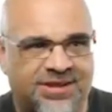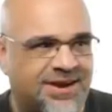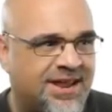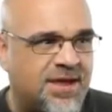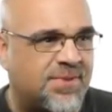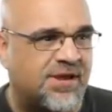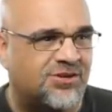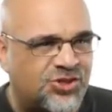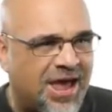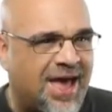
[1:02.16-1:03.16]
But then it hit
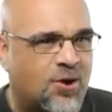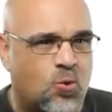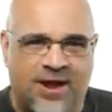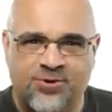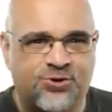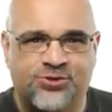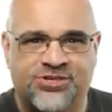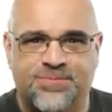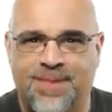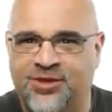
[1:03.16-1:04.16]
me, Jack, why don't you
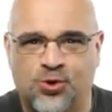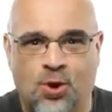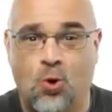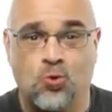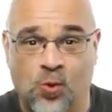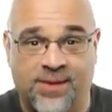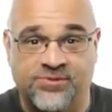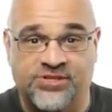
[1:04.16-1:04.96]
just make your own